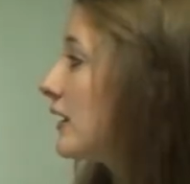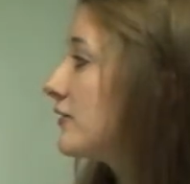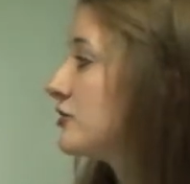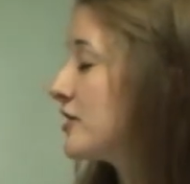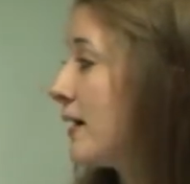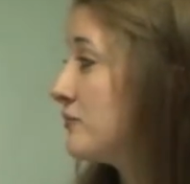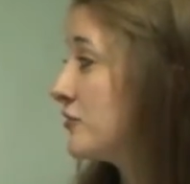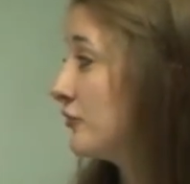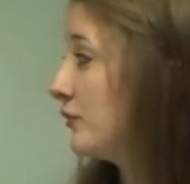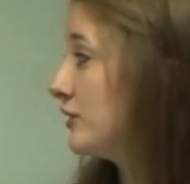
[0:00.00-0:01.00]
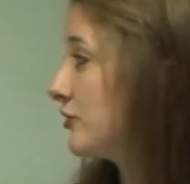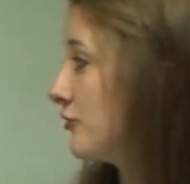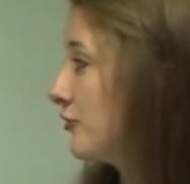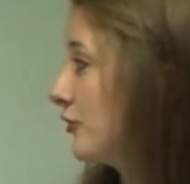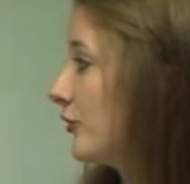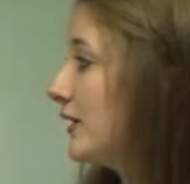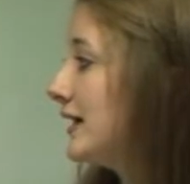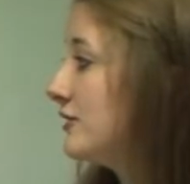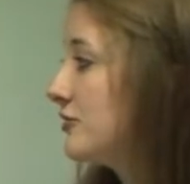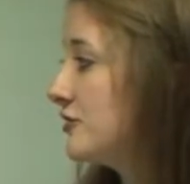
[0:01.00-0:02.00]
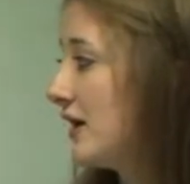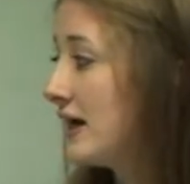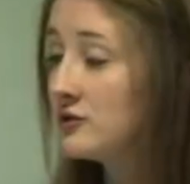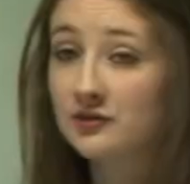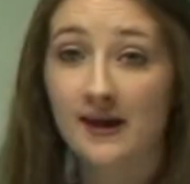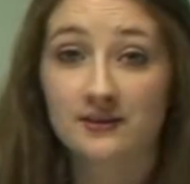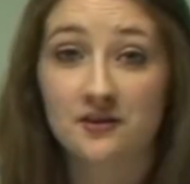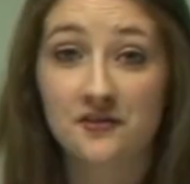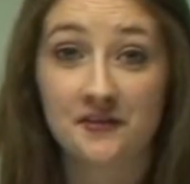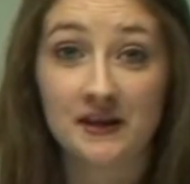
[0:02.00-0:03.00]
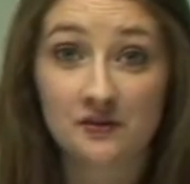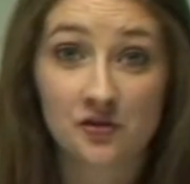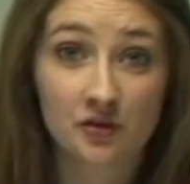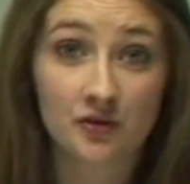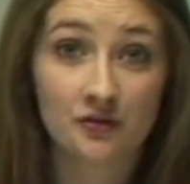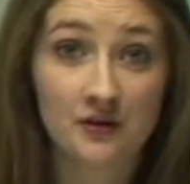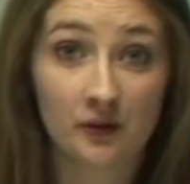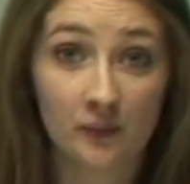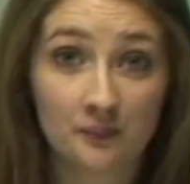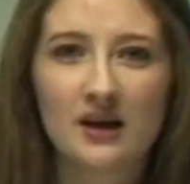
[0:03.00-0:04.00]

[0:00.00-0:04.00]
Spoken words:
The chapters of Winch's story interchange like the scenes of a film."